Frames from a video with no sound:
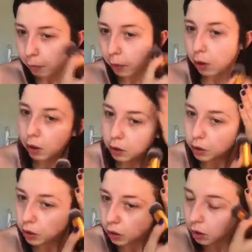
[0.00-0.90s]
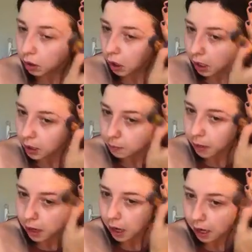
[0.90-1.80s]
But it has
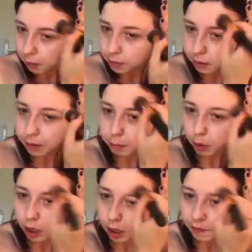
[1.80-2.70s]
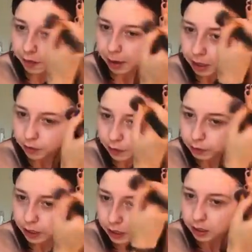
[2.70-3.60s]
been absolutely boiling for the past
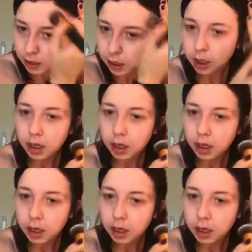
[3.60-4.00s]
few days,